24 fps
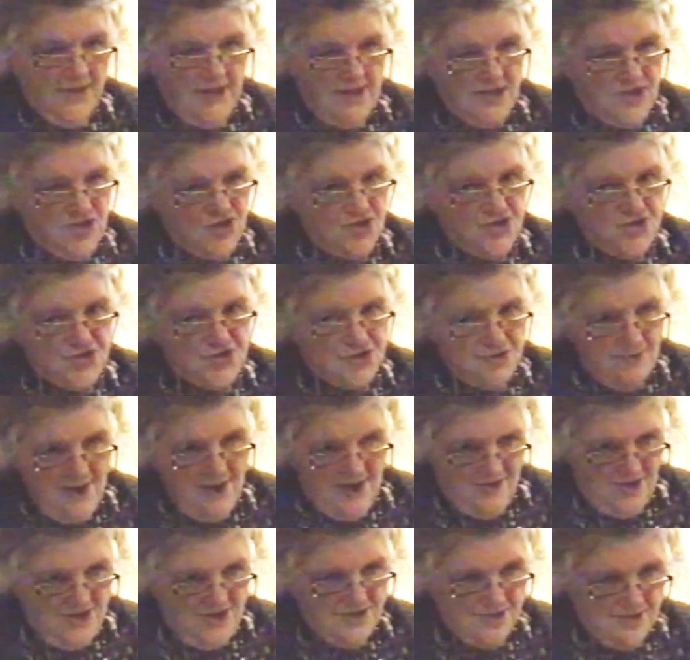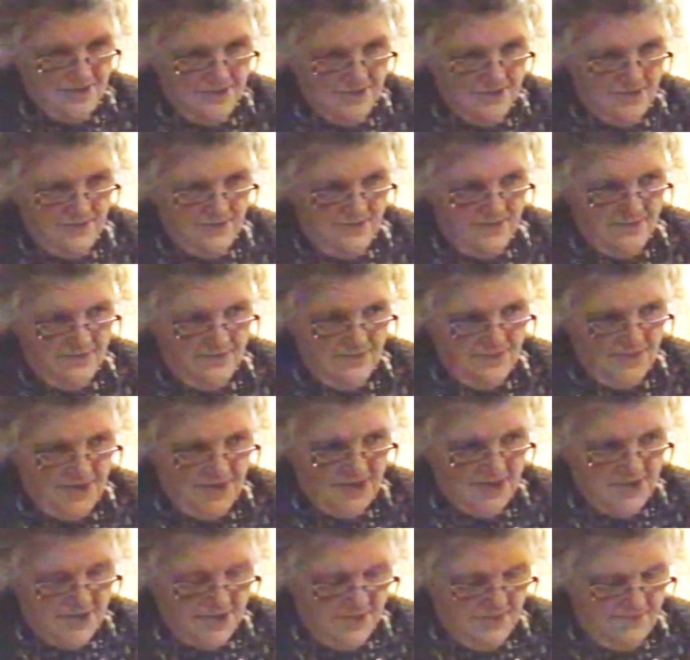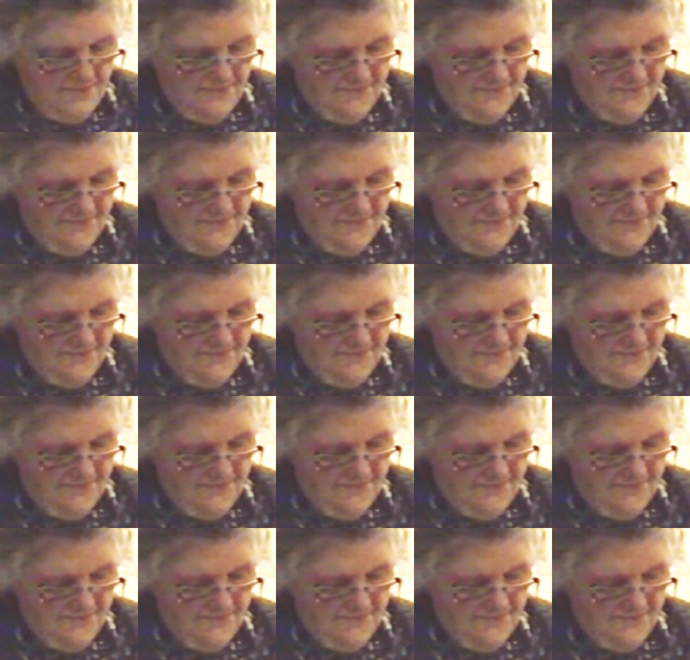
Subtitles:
There's your Samaritan bit.